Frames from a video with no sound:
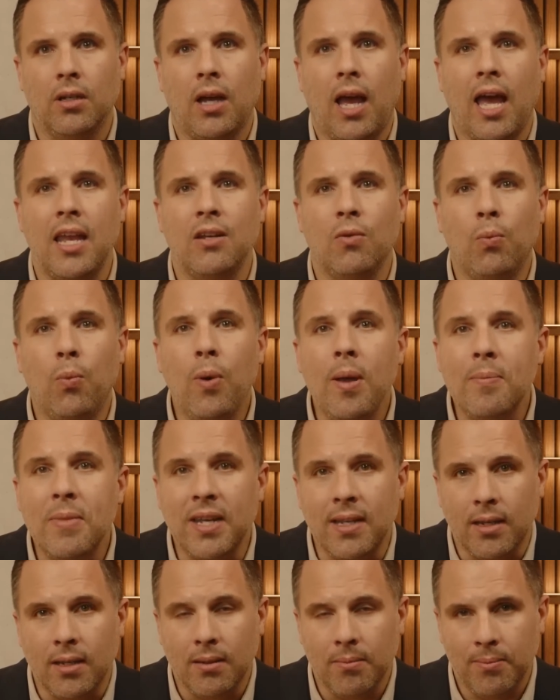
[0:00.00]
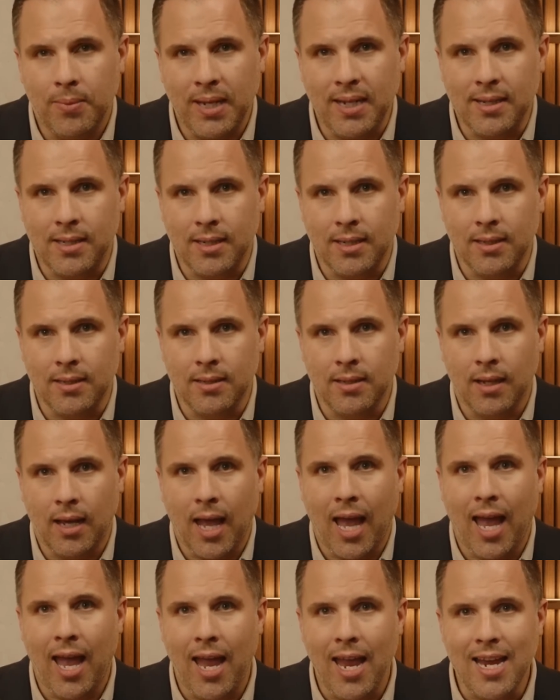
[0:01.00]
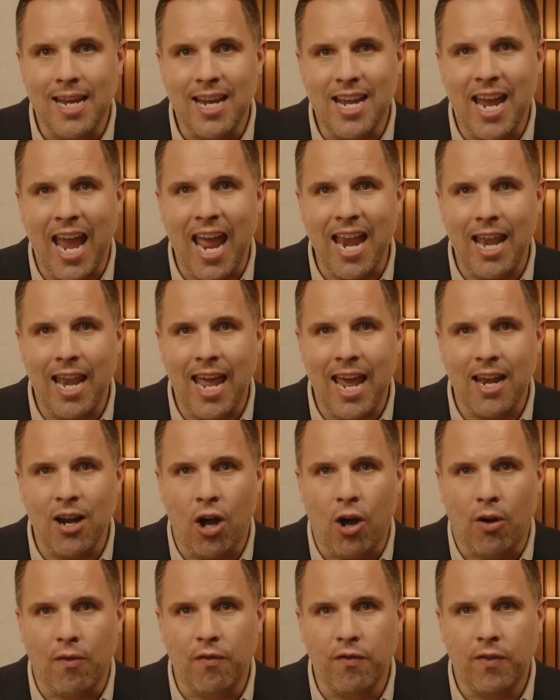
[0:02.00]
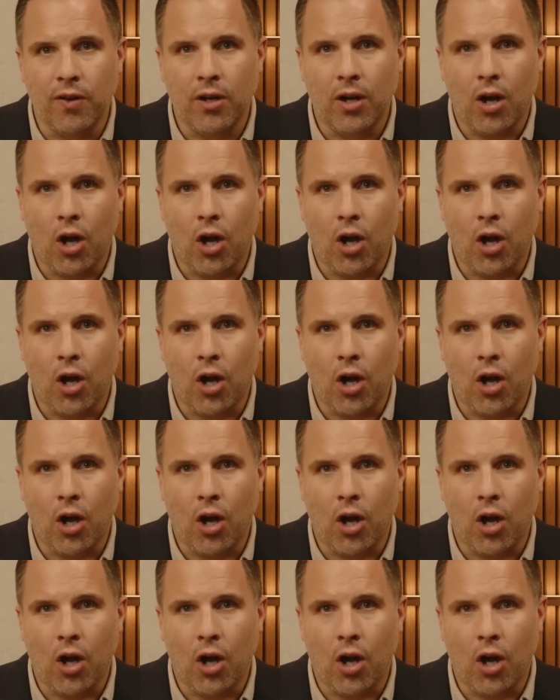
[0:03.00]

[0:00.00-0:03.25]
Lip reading: and women beaters get let off